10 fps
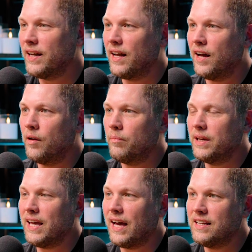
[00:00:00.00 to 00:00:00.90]
but um,
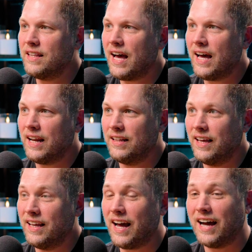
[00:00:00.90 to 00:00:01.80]
but yeah, I did that, and
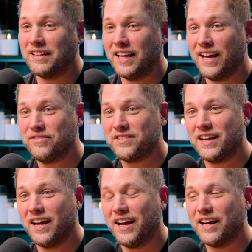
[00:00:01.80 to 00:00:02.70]
then I left.
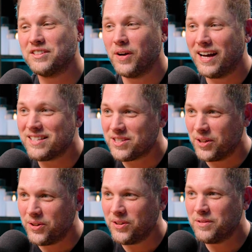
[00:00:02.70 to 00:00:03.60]
Uh, so I
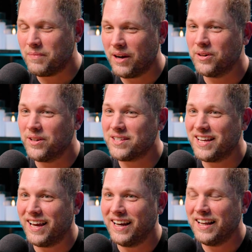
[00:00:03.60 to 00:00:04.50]
sold my real
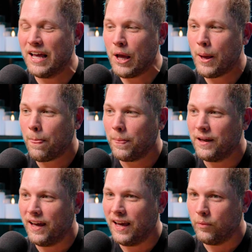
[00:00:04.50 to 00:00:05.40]
estate
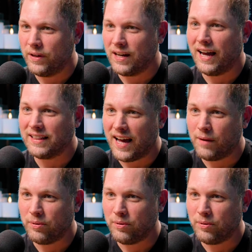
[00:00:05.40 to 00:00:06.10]
and went and hiked the